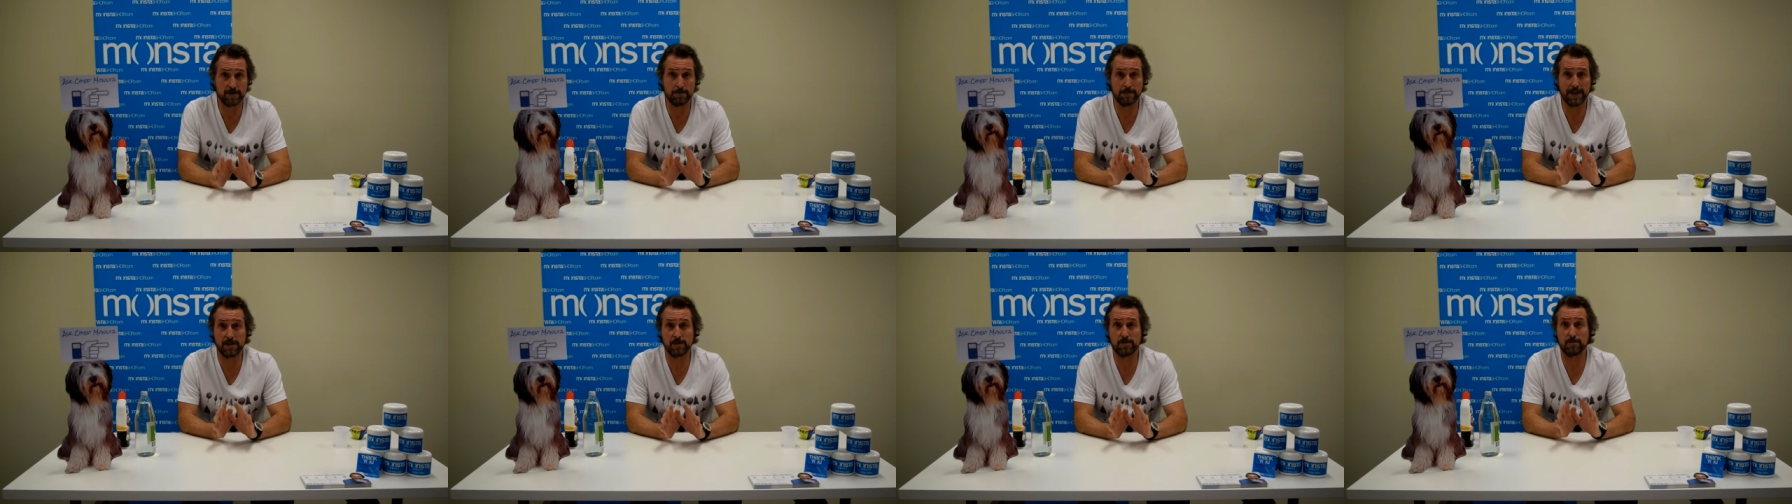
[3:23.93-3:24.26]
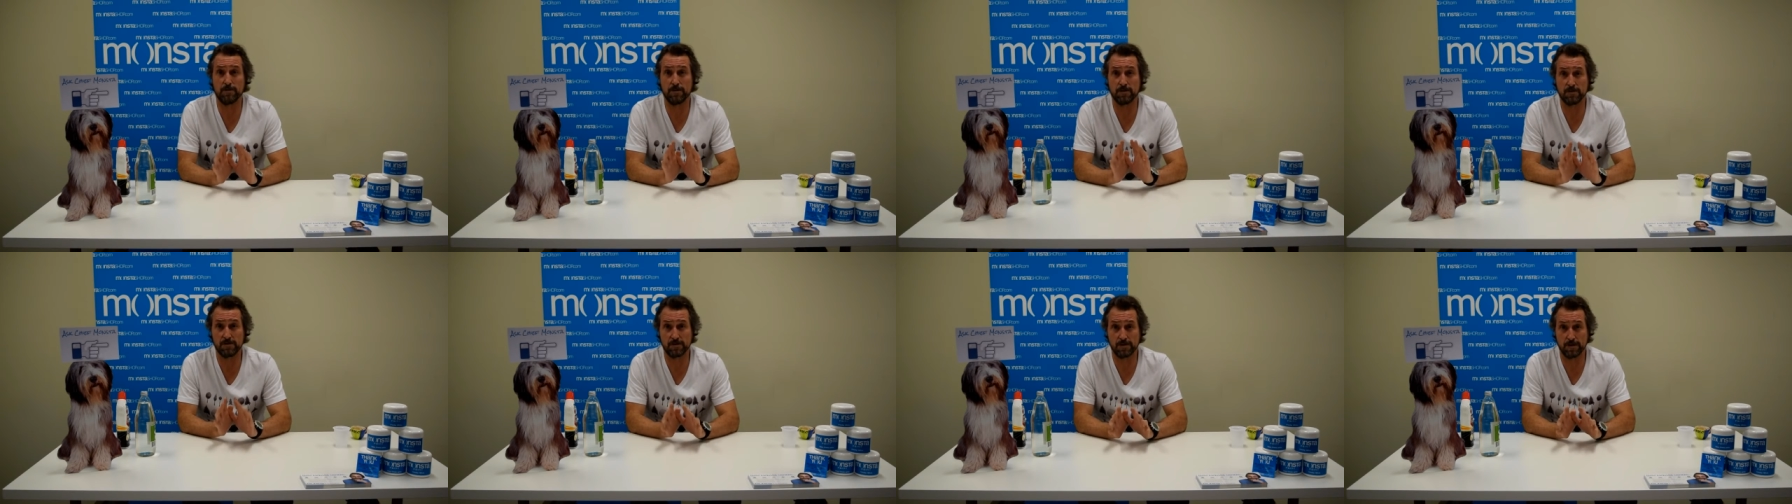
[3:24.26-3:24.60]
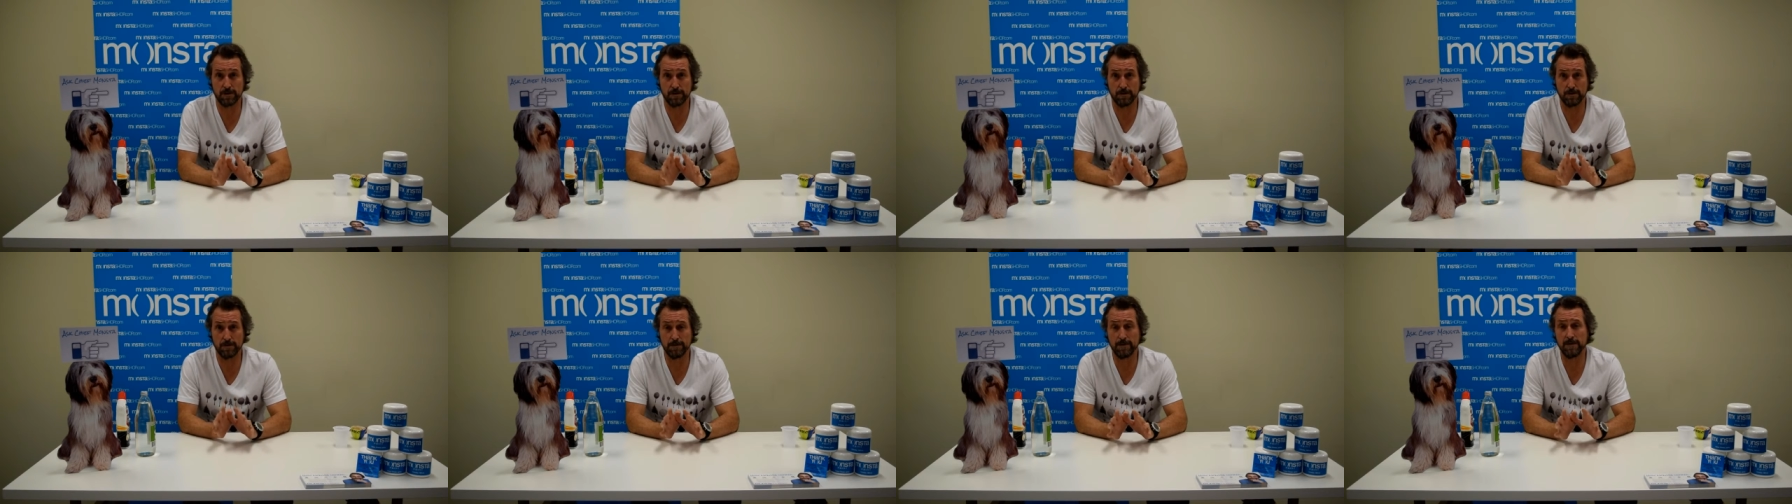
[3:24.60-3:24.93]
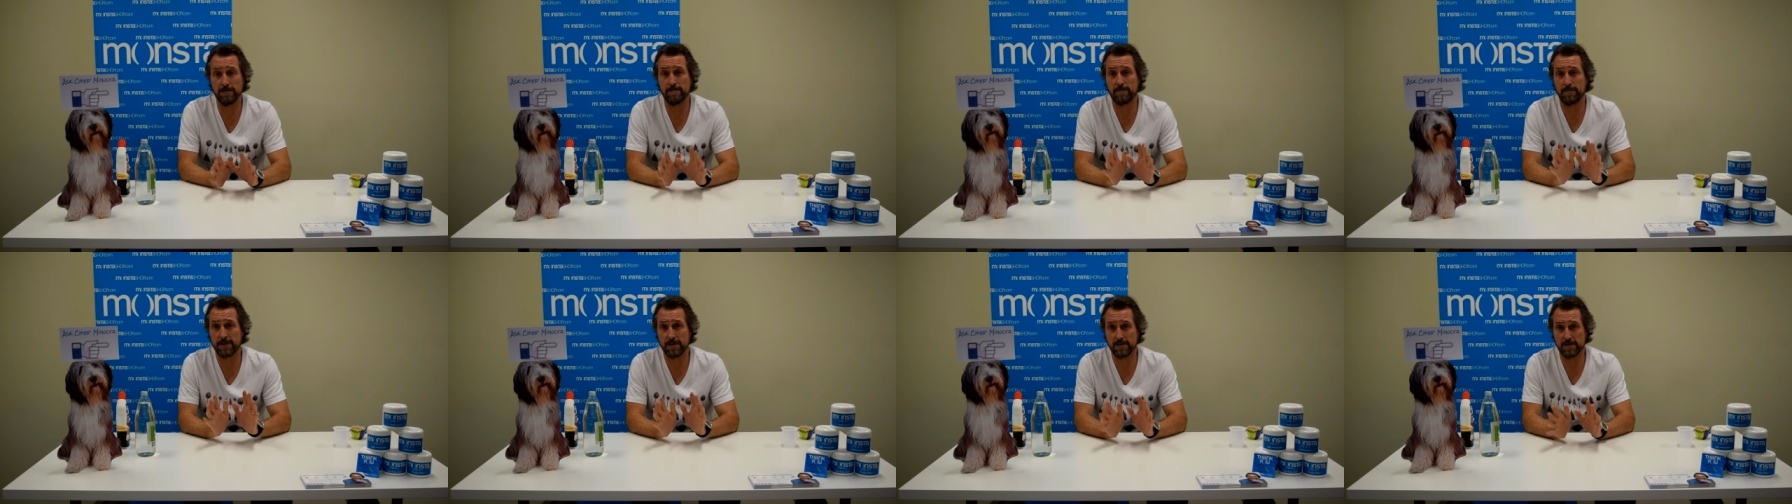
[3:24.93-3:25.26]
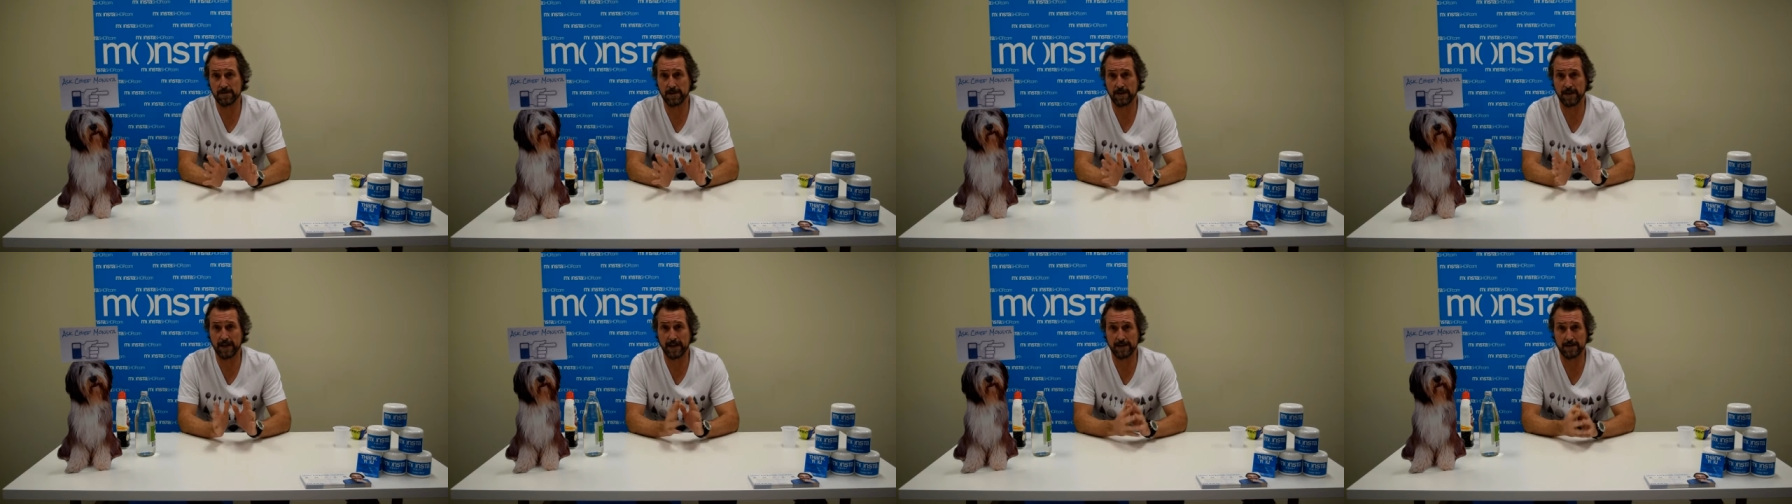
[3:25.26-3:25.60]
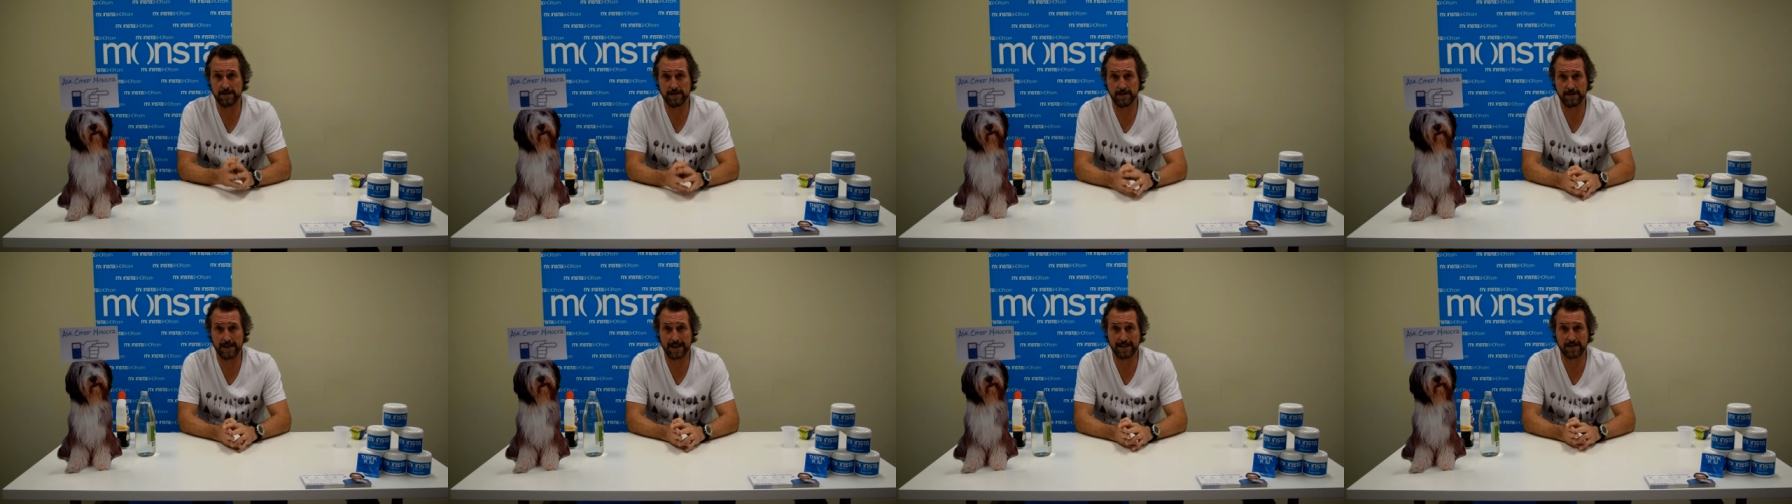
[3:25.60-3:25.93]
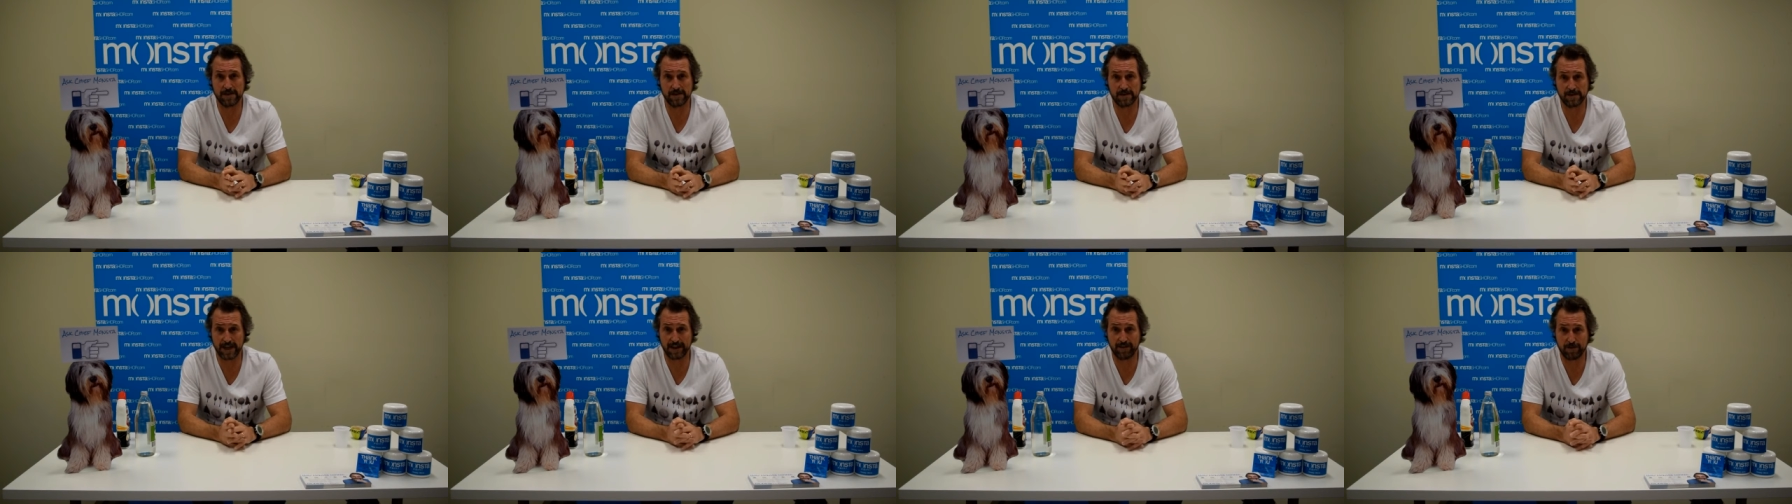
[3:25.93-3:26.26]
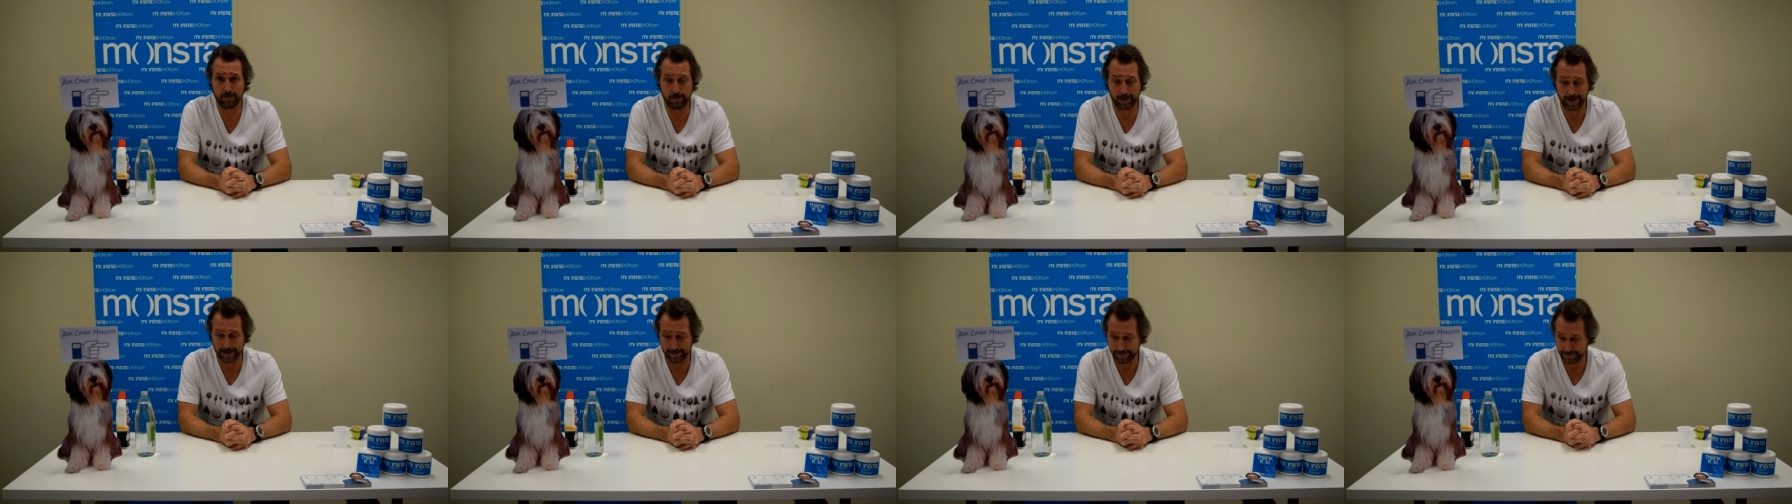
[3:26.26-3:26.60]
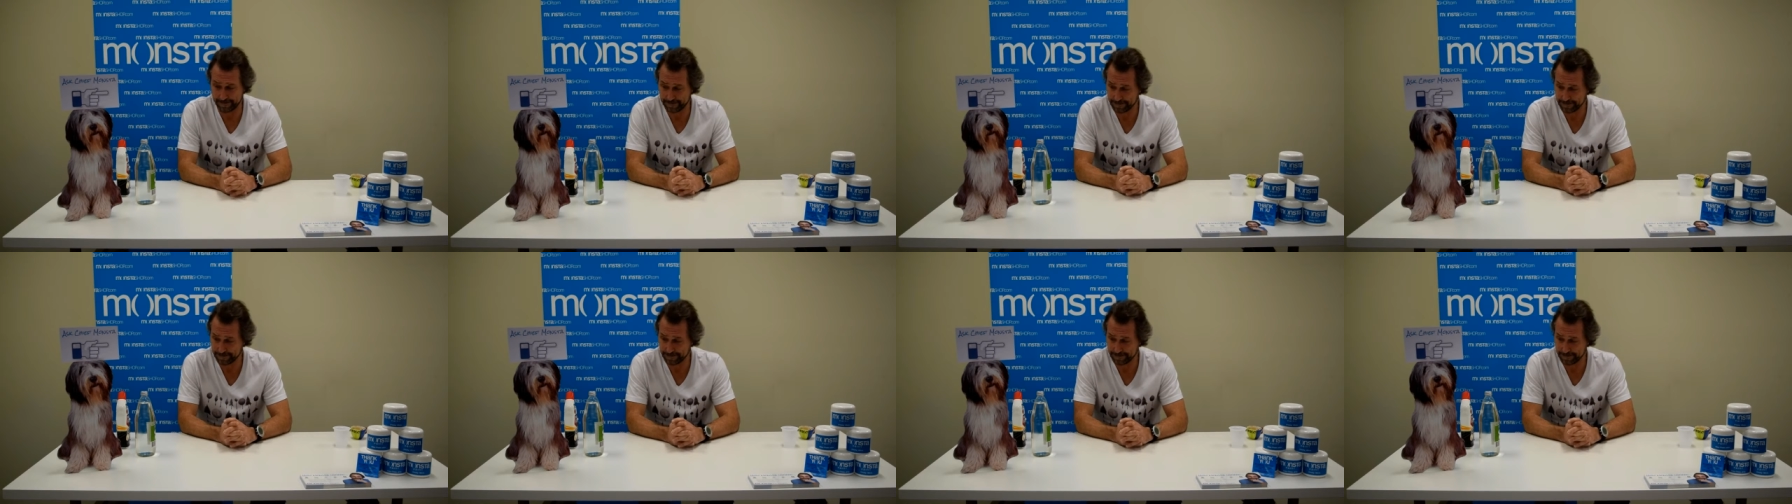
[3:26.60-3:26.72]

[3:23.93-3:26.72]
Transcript: make sure it's sealed so that's, that's a safe one.